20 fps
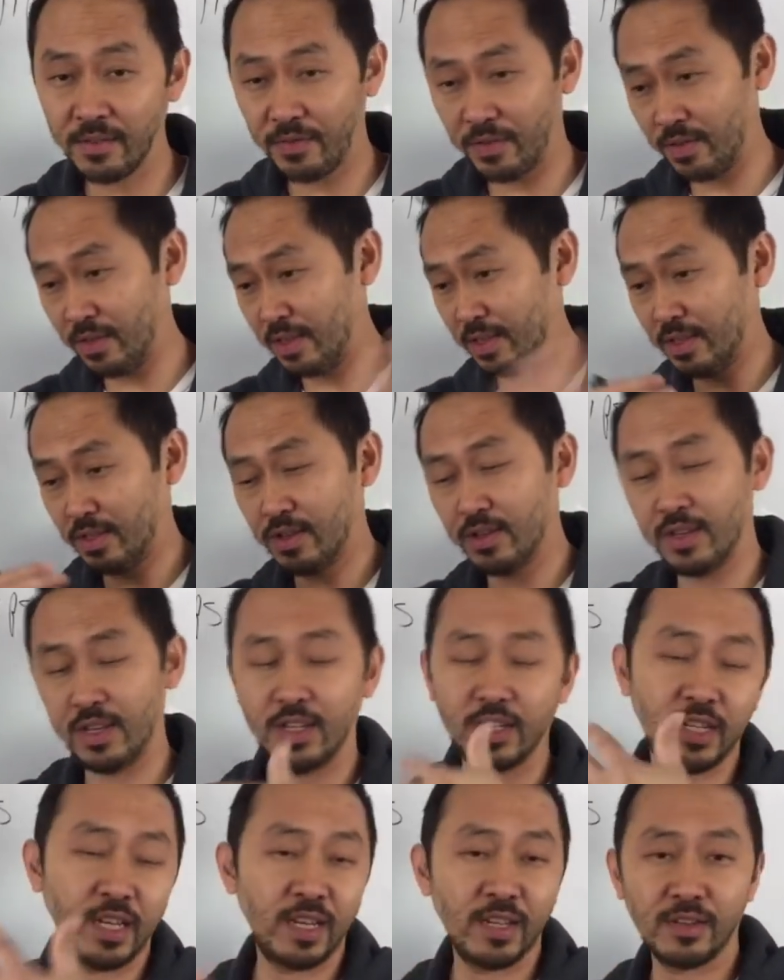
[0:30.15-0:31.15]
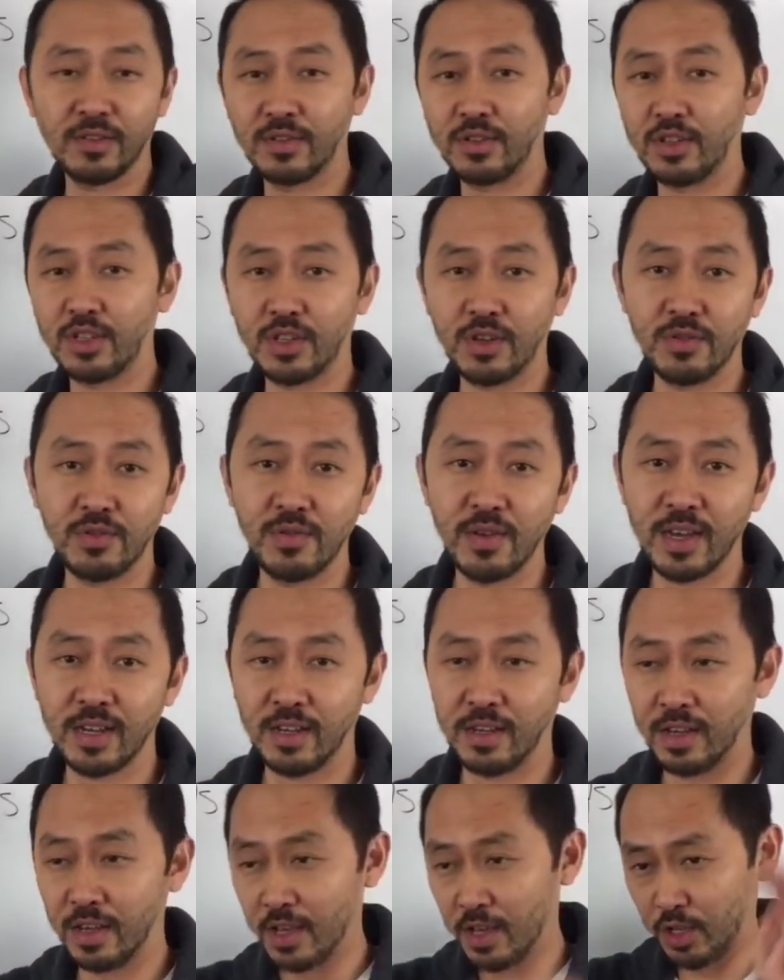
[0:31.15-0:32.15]
and these cooking channels are showing you how
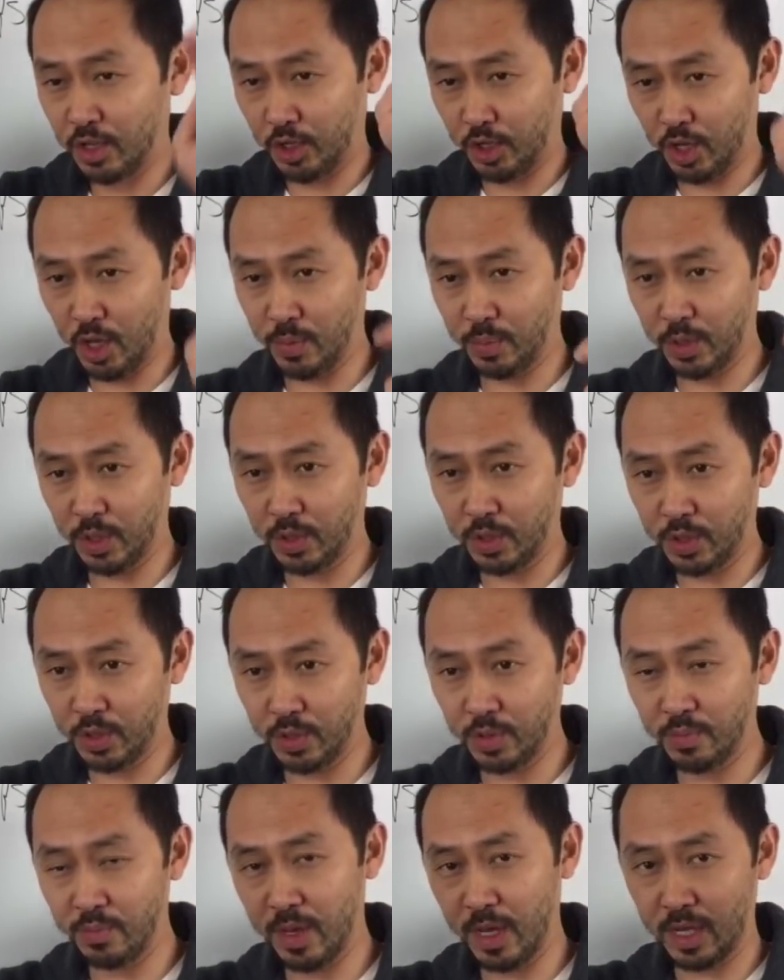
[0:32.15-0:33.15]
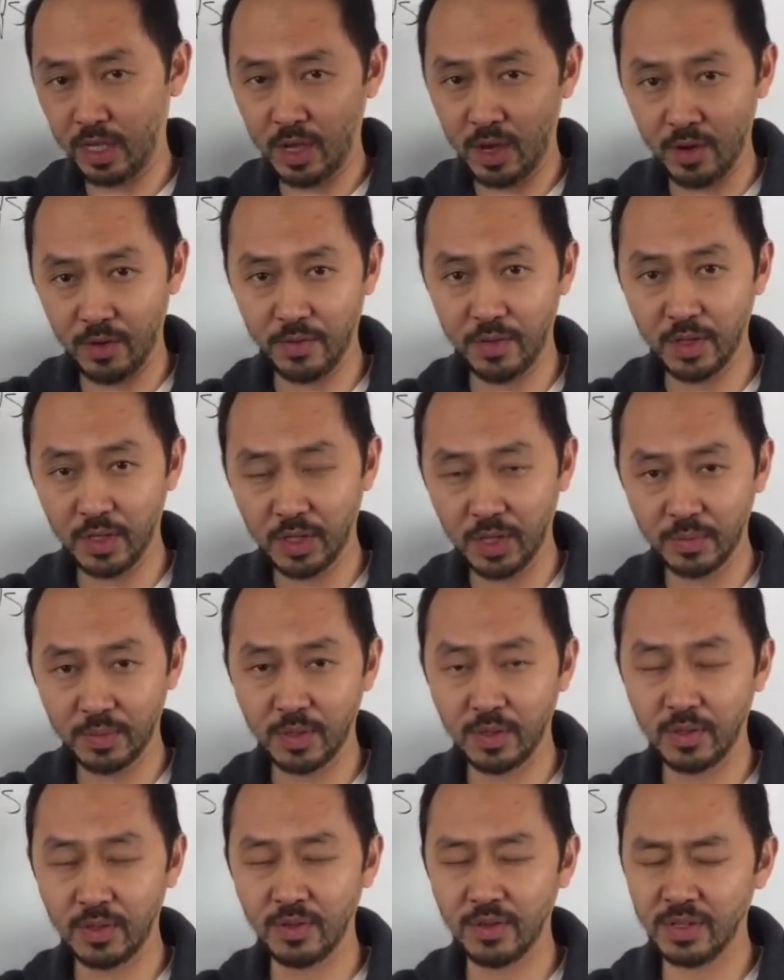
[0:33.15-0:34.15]
to substitute, make healthy
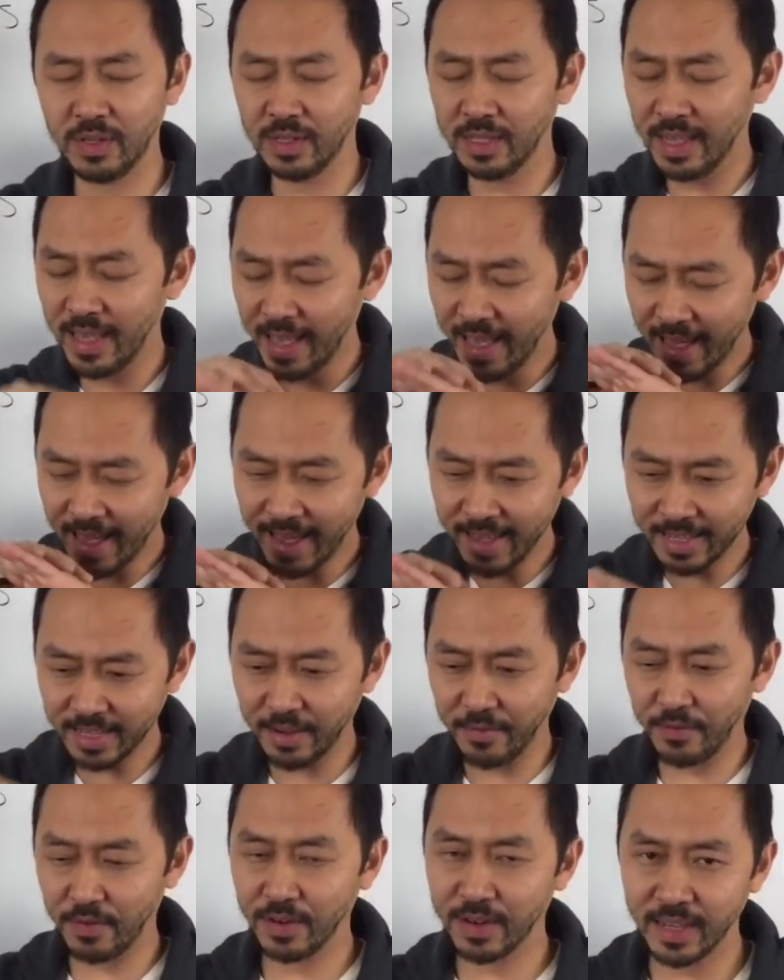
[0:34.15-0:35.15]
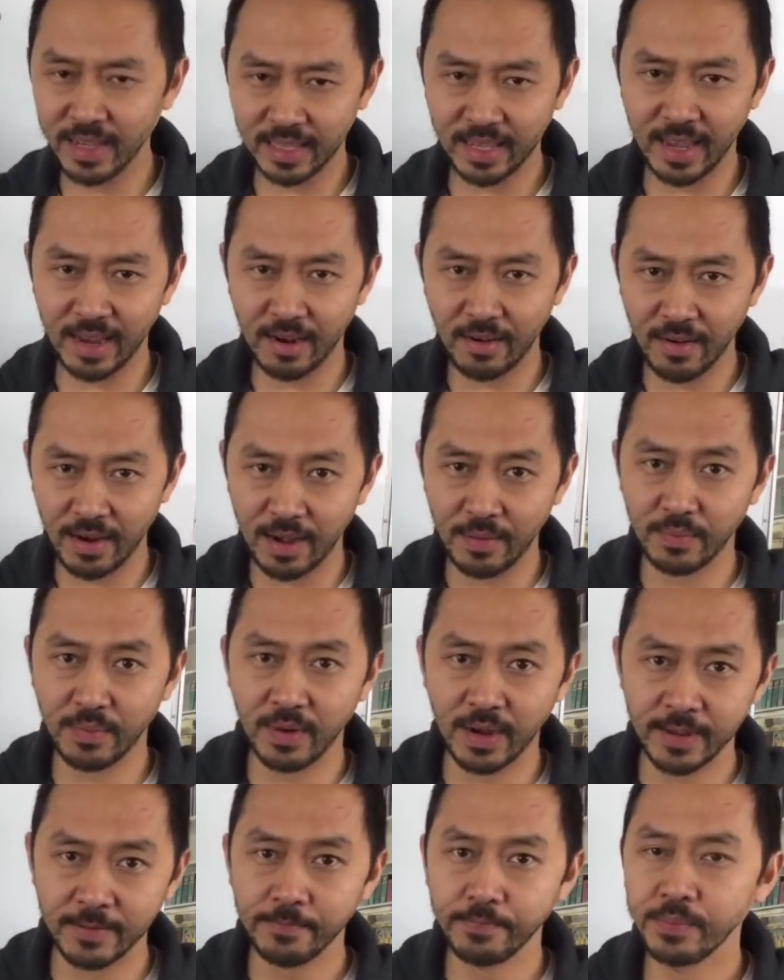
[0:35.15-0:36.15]
substitutions, I say forget that crap,
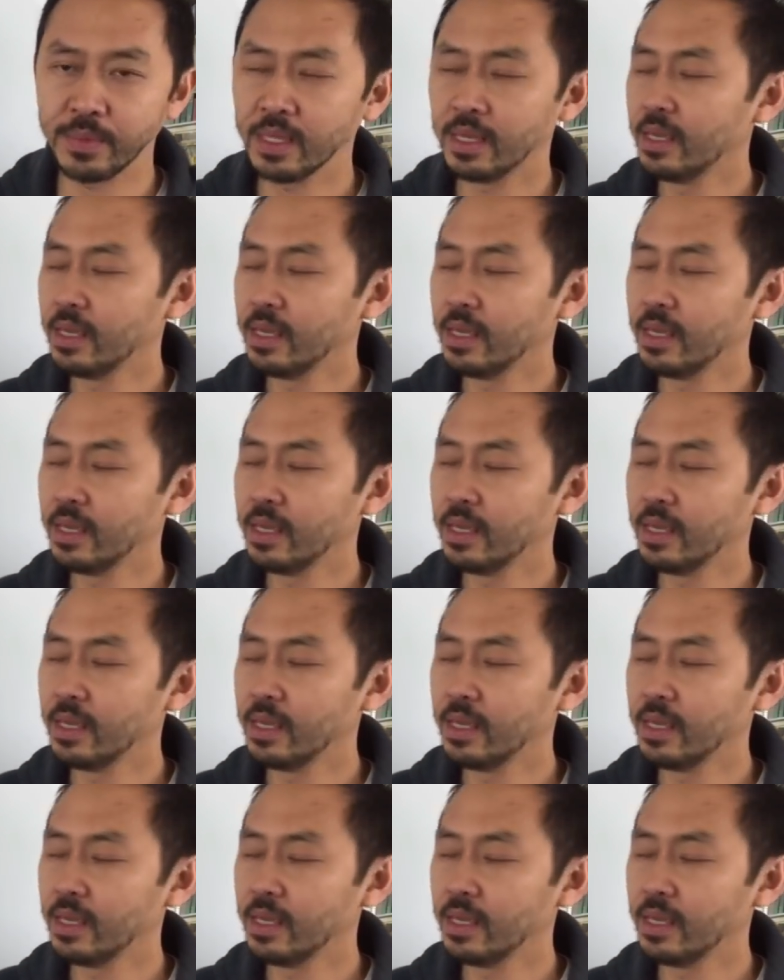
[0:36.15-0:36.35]
right?